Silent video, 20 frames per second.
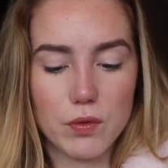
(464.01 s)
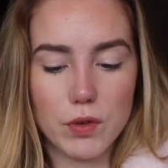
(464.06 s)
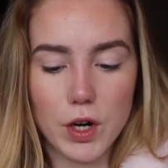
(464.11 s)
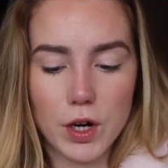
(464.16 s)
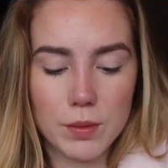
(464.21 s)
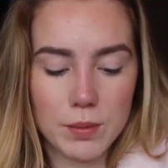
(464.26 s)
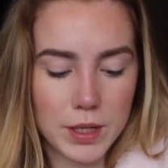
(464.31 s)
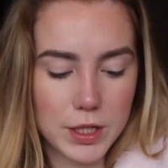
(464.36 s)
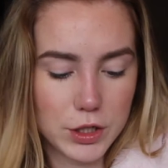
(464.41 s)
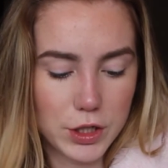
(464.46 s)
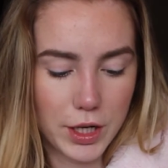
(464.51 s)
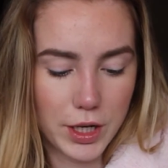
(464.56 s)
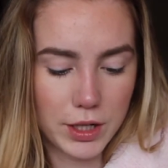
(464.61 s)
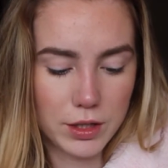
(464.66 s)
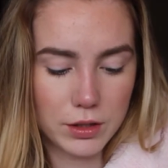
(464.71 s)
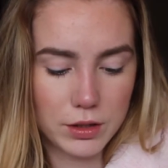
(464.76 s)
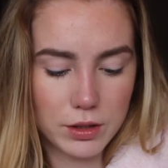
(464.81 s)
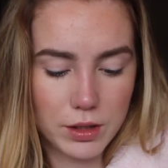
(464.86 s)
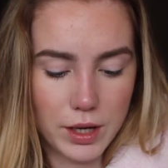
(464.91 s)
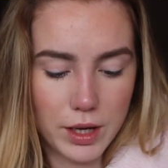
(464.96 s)
far on my
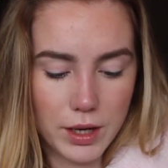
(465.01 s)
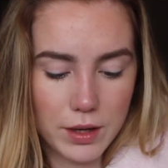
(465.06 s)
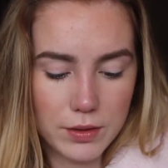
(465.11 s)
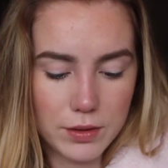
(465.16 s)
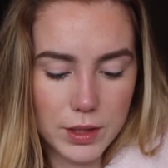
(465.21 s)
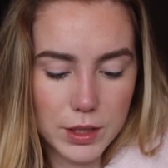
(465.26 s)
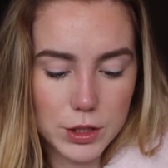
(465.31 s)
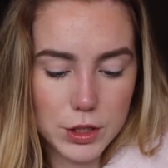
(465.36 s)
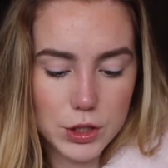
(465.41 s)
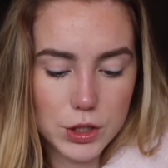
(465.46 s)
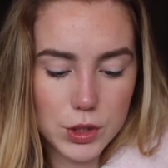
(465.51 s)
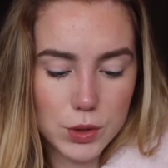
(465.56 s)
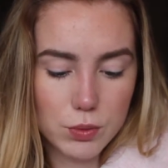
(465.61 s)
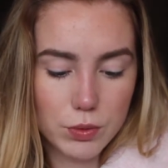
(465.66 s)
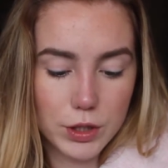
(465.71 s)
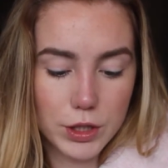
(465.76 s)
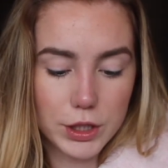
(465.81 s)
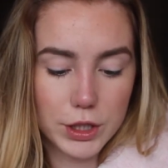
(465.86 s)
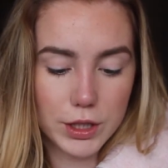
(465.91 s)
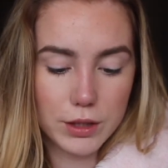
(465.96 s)
channel, and this is just
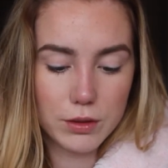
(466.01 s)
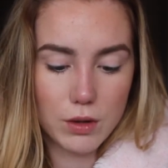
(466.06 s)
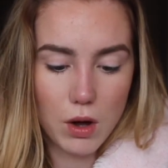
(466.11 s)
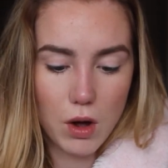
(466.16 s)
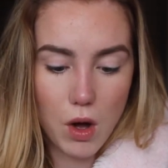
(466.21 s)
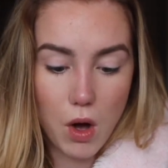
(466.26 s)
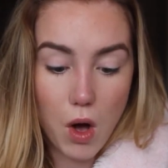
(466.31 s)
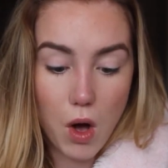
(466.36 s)
really good.